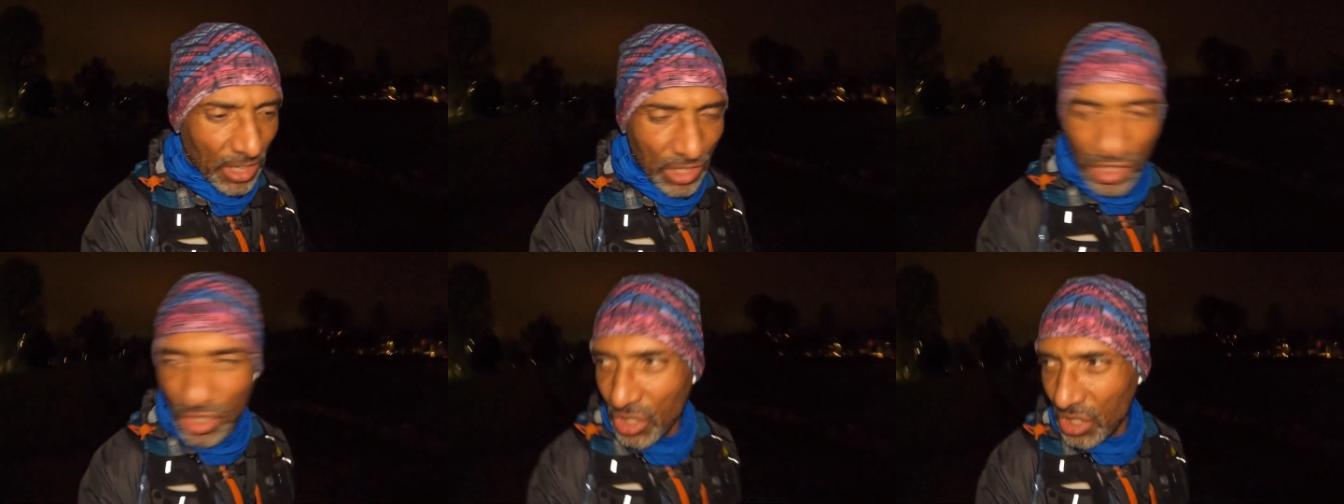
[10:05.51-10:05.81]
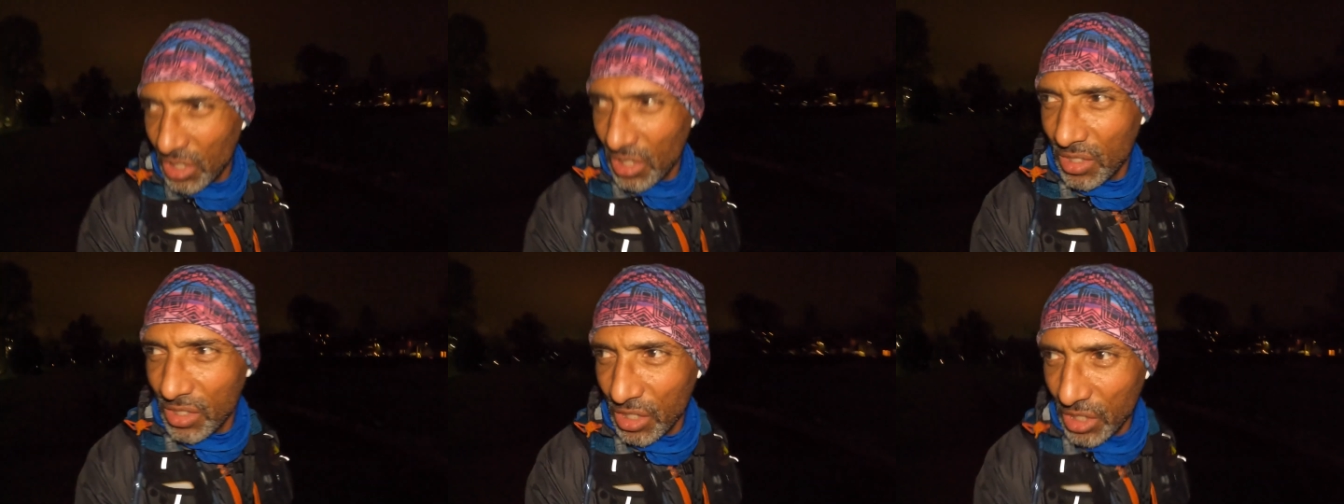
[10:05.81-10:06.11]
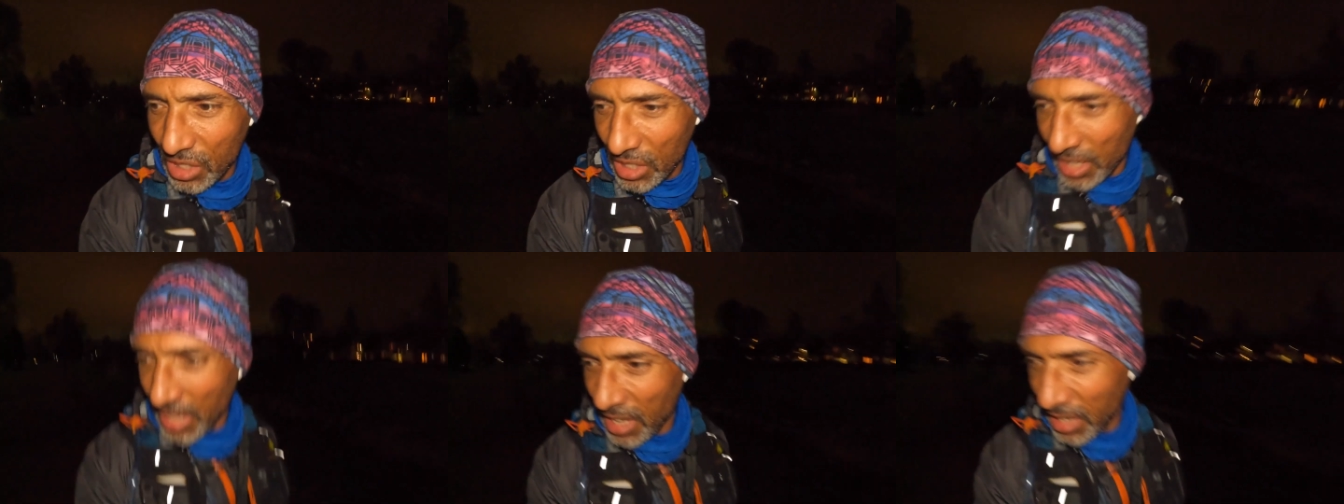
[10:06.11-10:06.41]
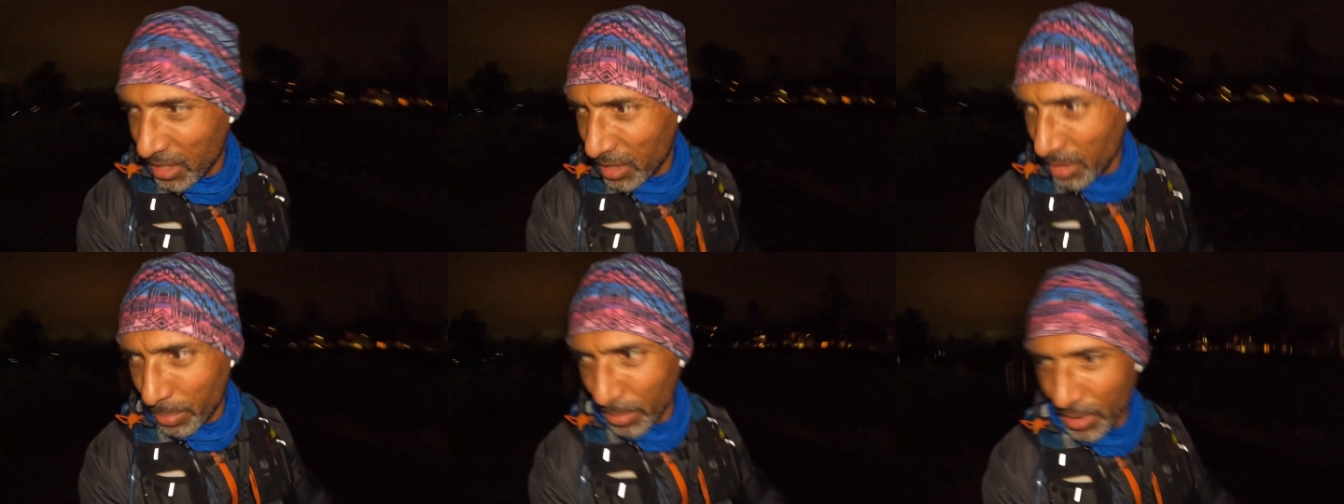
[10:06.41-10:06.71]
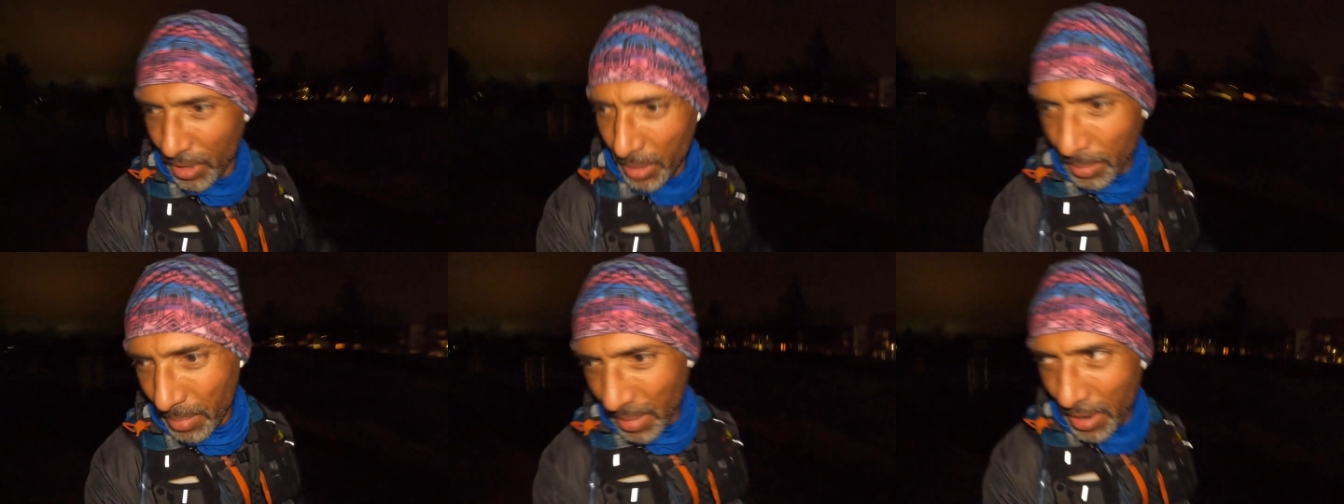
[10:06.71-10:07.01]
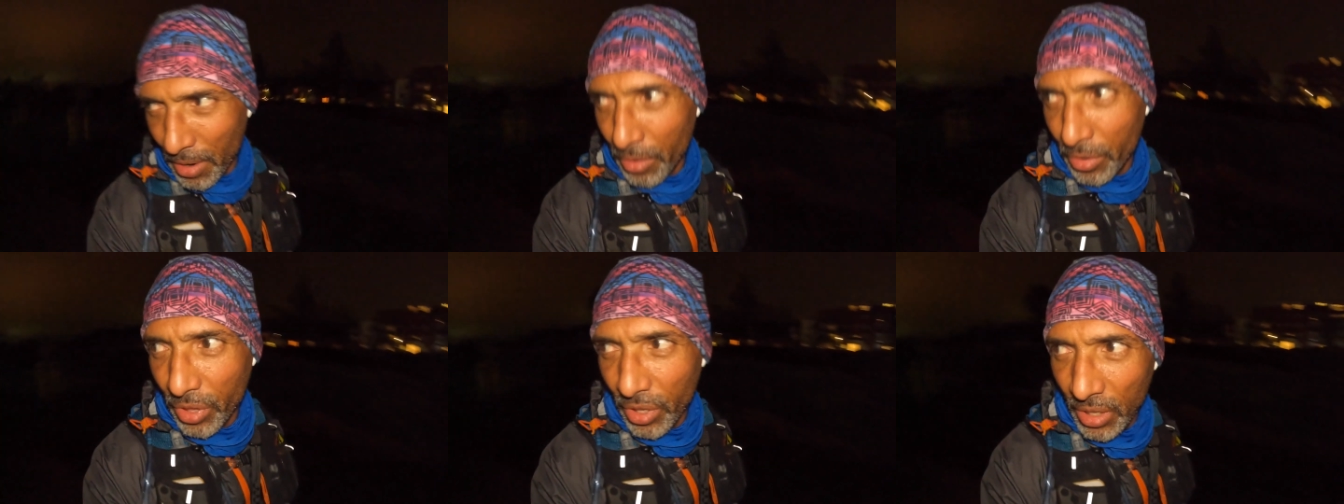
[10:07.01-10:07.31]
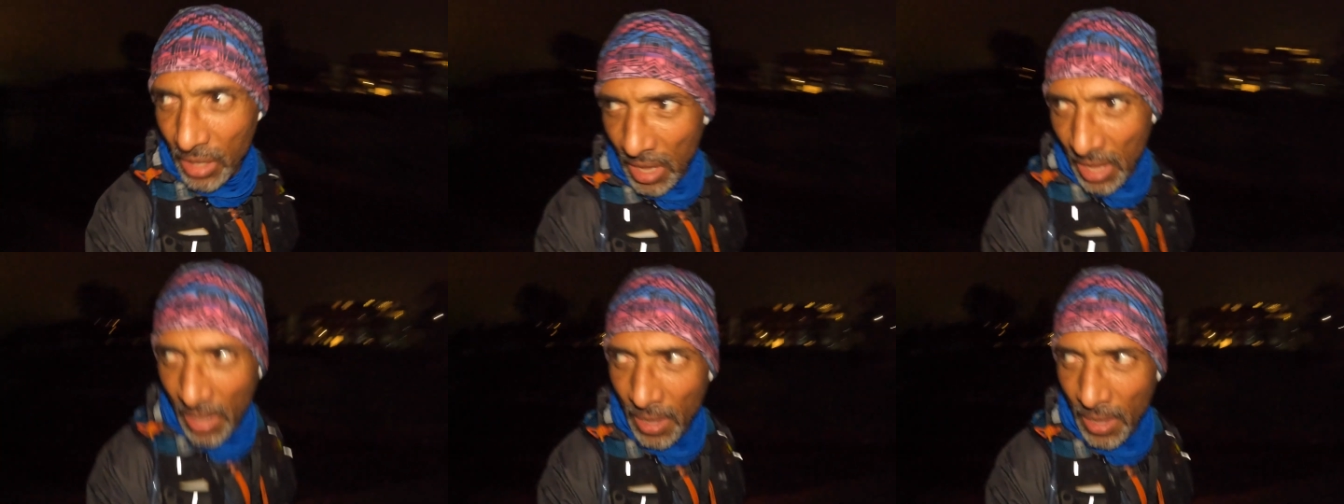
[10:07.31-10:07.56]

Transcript: just ahead of the Brighton Marathon.